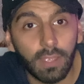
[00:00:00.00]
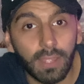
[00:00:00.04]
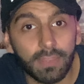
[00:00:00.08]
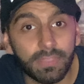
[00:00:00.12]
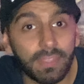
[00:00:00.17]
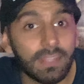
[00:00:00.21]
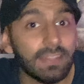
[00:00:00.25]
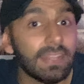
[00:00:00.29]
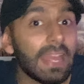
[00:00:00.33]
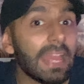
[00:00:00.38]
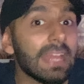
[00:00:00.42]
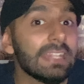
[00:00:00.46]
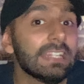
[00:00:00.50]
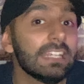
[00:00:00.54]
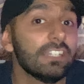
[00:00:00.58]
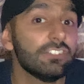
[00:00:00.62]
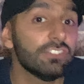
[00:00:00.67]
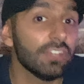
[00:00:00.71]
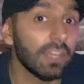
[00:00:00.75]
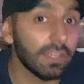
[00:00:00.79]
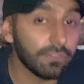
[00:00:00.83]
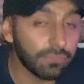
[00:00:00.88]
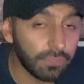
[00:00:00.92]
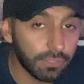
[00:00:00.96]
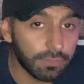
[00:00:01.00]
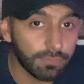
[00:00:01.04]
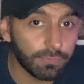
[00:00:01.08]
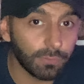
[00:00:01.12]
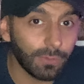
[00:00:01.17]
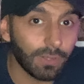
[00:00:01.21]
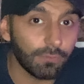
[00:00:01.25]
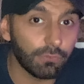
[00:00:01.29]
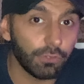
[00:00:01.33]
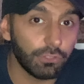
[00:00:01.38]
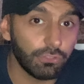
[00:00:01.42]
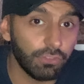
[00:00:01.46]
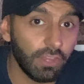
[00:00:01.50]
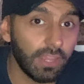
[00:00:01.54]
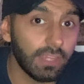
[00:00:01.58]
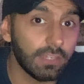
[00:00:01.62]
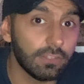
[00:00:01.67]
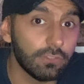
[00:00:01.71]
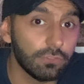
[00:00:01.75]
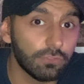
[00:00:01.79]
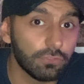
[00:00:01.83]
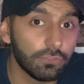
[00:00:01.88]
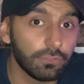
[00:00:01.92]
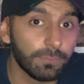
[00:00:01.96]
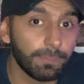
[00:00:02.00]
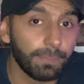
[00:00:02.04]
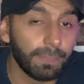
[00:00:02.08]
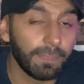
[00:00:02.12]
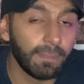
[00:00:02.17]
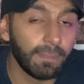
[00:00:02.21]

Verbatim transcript: I think the NHS has forever changed.